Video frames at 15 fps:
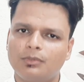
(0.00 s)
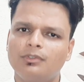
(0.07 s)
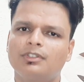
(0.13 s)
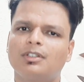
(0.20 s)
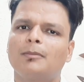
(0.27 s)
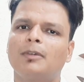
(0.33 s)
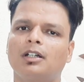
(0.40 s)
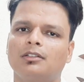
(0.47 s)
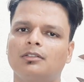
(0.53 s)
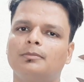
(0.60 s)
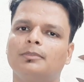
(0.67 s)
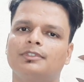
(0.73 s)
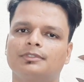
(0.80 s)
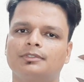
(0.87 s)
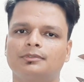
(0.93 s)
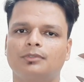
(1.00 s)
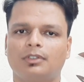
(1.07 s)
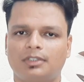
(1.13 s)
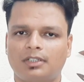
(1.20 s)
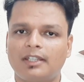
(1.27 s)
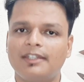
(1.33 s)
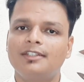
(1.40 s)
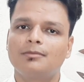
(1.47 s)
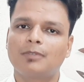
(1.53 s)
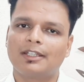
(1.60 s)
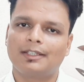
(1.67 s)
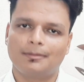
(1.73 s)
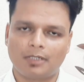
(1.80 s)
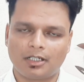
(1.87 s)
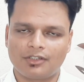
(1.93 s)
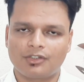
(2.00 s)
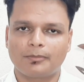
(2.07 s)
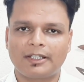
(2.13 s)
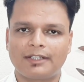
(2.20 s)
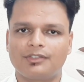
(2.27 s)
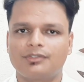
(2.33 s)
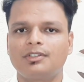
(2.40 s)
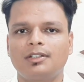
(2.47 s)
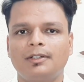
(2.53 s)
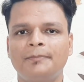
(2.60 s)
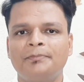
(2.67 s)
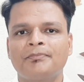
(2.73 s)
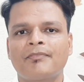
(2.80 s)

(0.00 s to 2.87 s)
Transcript: some other person authorized by the branch manager